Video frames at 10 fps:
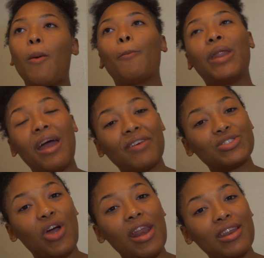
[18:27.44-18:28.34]
But have
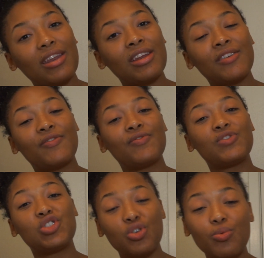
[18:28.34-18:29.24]
I tried it enough
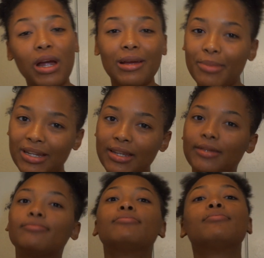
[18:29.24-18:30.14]
to recommend it?